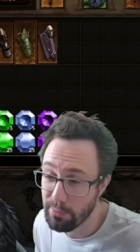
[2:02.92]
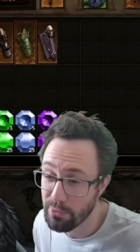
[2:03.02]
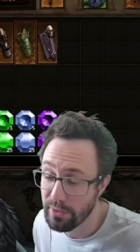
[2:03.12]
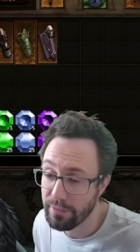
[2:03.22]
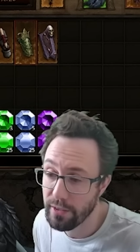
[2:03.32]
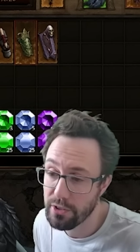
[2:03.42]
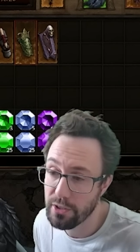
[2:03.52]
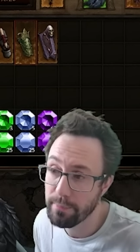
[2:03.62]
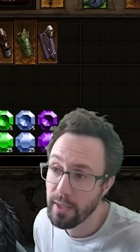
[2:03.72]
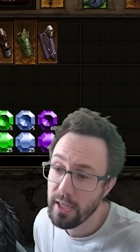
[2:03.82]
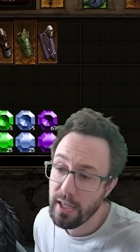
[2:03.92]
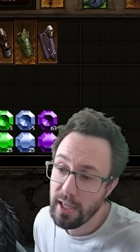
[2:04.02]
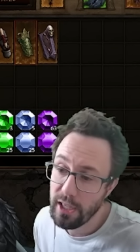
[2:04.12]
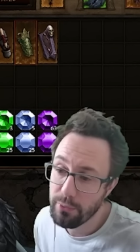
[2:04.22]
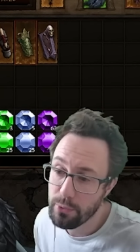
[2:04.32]
refreshing.
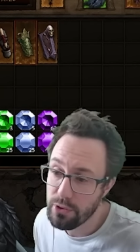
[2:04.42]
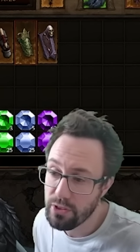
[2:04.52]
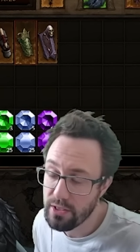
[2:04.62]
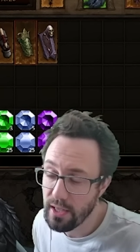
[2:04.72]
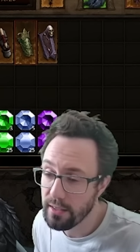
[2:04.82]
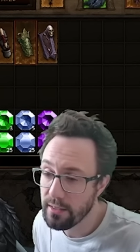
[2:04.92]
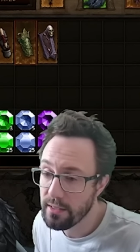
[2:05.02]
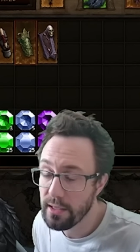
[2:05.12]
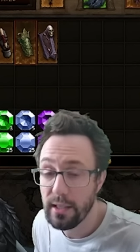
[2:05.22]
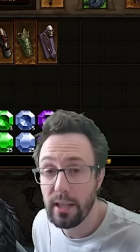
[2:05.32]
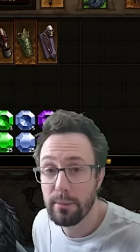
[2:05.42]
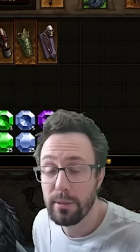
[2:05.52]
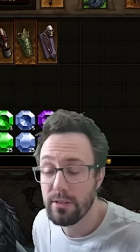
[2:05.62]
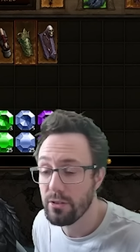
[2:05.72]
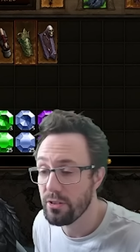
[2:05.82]
If we just stand near
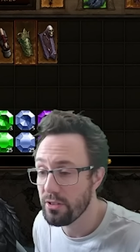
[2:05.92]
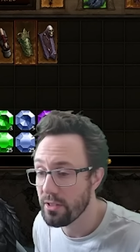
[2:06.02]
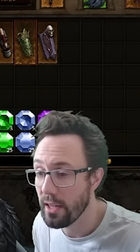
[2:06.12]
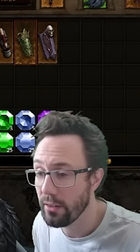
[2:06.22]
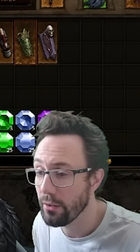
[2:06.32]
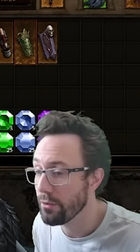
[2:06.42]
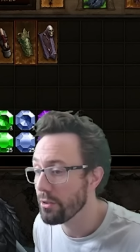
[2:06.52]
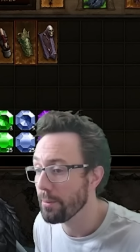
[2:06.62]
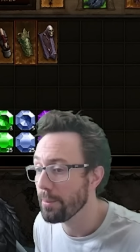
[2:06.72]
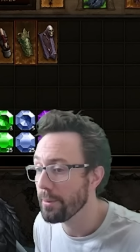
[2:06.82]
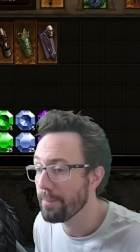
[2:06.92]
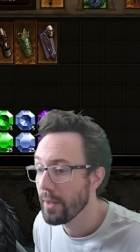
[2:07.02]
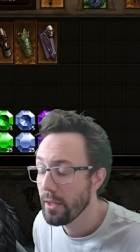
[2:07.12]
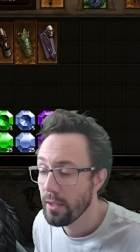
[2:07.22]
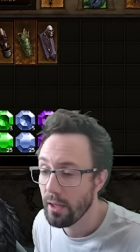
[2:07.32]
enemies and just stand on top of
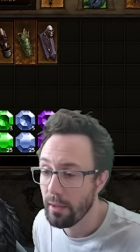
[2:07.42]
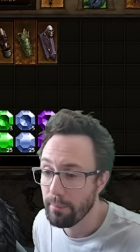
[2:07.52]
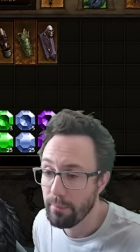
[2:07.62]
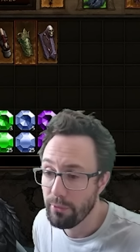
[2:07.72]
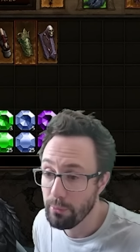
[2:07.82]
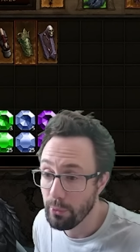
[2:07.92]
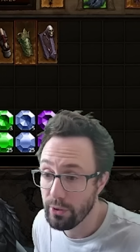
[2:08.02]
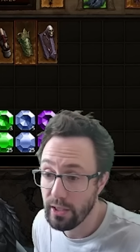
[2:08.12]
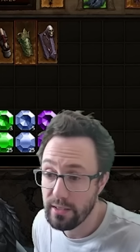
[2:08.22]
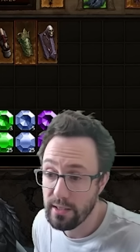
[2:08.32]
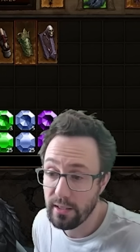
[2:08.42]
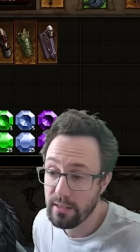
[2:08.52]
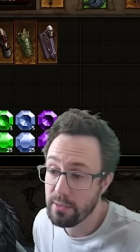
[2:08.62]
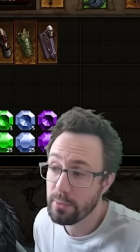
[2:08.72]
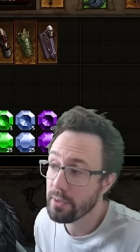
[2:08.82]
them for more than 8
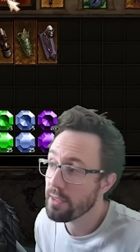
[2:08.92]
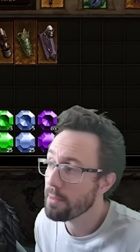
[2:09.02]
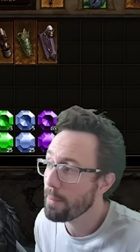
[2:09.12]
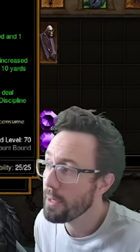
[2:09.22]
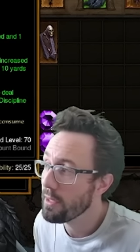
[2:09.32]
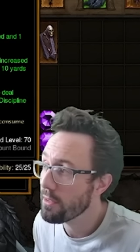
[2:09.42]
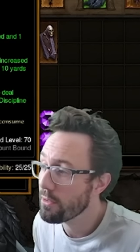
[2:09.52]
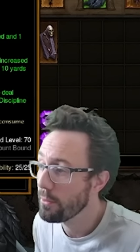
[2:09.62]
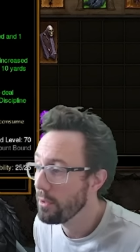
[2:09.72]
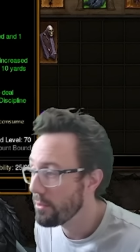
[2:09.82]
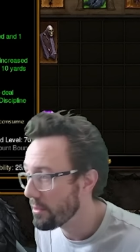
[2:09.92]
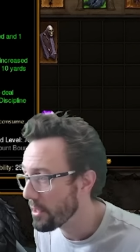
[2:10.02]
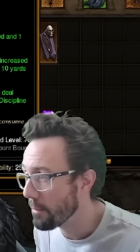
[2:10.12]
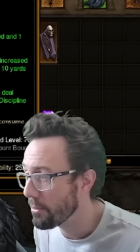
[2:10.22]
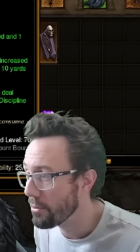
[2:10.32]
seconds, it will disappear, so we lose the
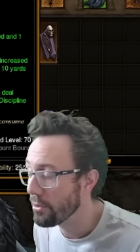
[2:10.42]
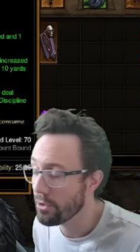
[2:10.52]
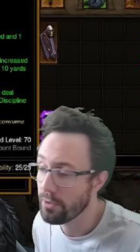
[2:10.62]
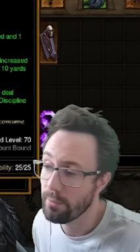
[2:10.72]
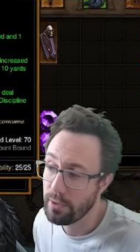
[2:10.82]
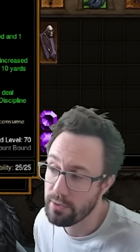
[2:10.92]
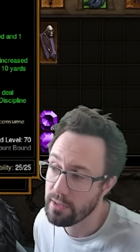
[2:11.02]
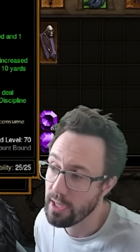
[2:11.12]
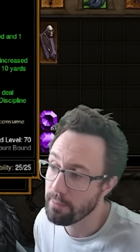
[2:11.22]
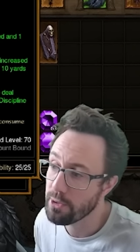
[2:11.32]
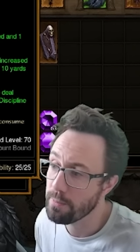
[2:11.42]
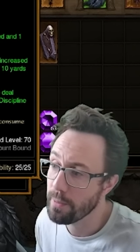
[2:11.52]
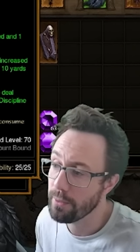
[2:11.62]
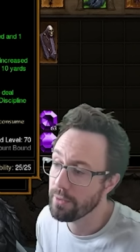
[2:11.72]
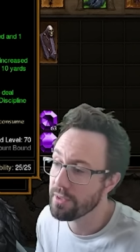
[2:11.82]
damage reduction, we lose the damage
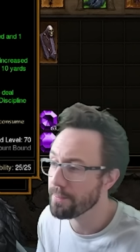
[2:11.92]
bonus.